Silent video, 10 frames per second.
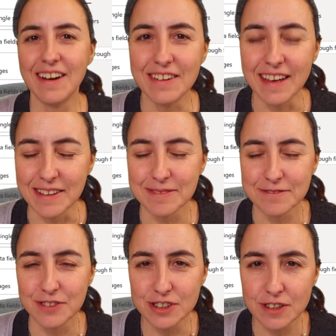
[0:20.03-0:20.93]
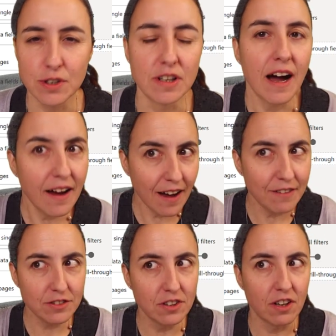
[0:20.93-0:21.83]
Okay, first of all, I
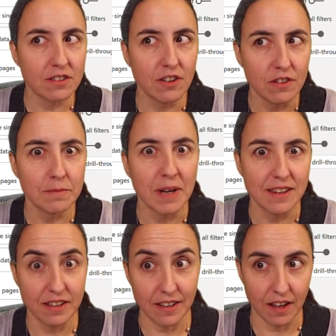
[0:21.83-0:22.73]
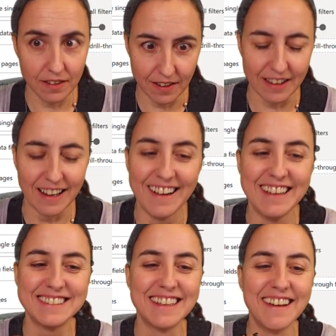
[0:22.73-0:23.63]
have not gone mad yet, at
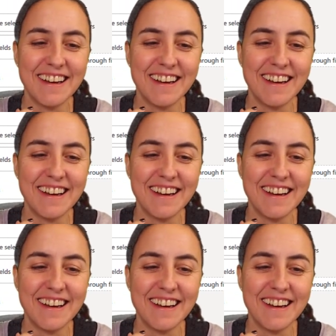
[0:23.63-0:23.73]
least.